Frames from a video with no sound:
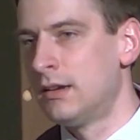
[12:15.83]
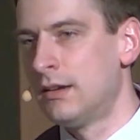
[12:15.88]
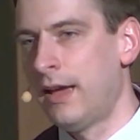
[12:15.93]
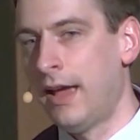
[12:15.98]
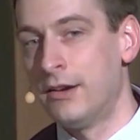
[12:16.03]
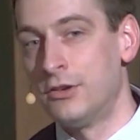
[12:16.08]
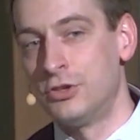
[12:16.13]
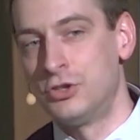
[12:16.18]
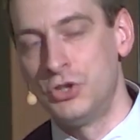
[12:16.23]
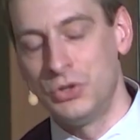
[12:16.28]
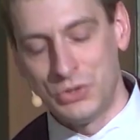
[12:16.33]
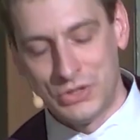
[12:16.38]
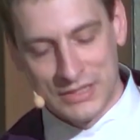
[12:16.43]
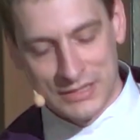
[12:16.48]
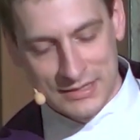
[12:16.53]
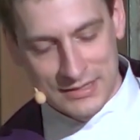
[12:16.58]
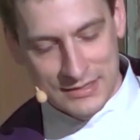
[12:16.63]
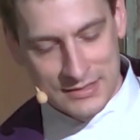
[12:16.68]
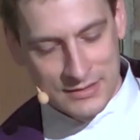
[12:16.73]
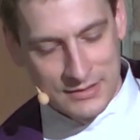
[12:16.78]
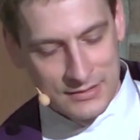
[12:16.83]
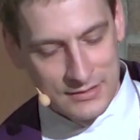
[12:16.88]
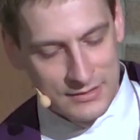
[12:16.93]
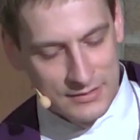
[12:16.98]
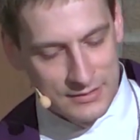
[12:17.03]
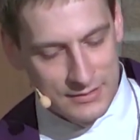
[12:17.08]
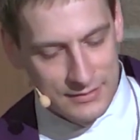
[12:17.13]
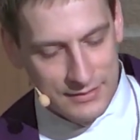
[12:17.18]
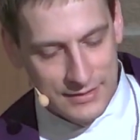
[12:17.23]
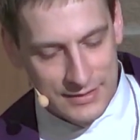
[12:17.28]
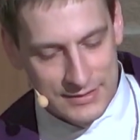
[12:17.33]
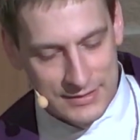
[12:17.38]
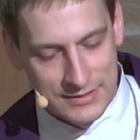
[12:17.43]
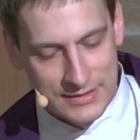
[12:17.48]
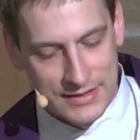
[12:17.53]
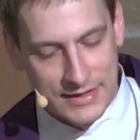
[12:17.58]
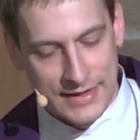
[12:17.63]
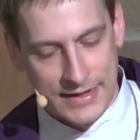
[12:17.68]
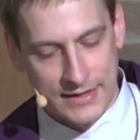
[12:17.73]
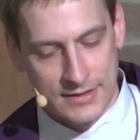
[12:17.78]
and Judas is
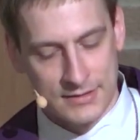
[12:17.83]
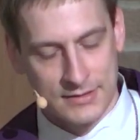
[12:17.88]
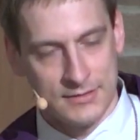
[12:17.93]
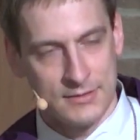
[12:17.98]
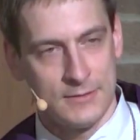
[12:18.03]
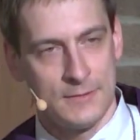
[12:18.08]
not.